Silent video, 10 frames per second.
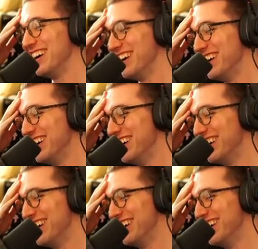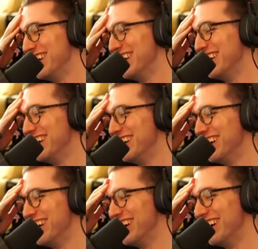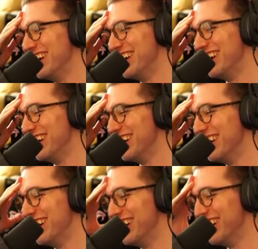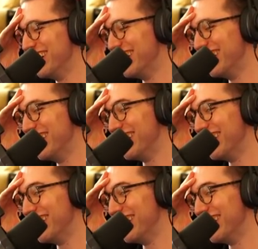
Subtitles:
[no speech]